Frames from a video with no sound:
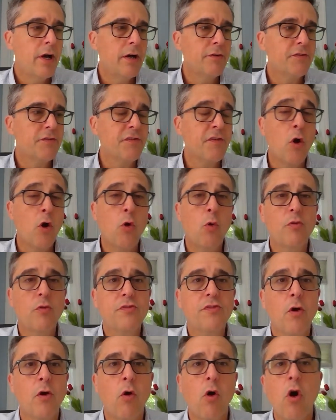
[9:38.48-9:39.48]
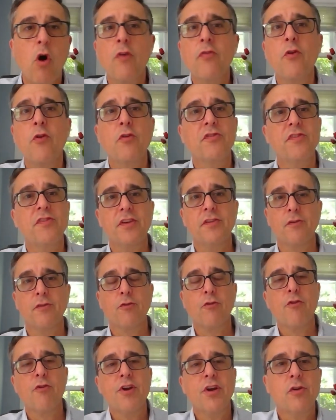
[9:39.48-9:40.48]
So all those things are
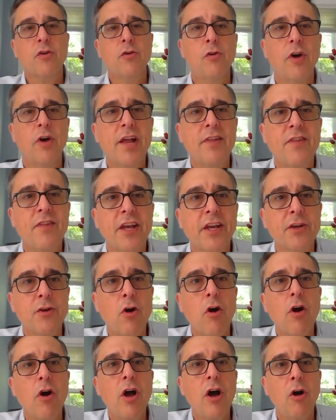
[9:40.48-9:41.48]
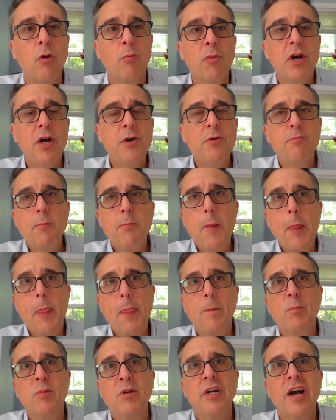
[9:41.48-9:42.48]
critical and they can all help.
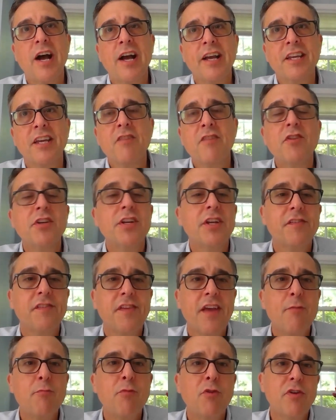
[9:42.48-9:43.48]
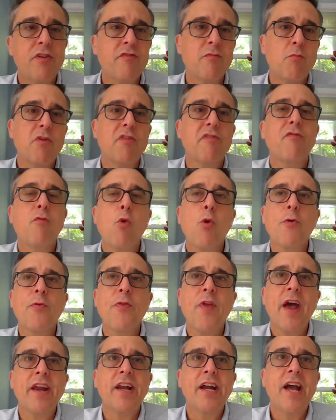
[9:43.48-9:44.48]
But I can give you an example even before
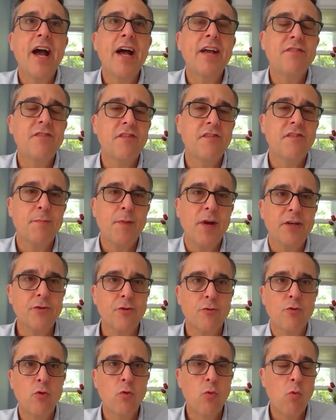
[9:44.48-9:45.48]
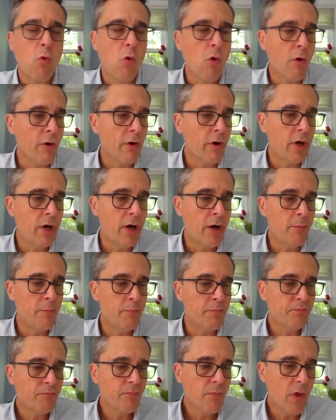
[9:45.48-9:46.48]
that. I had an inspector who wore
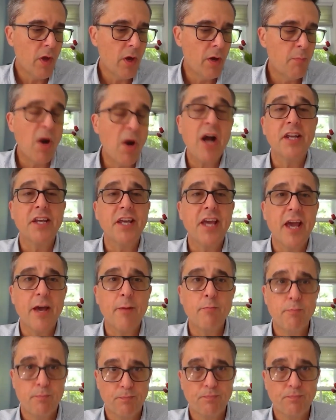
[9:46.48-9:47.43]
a body cam,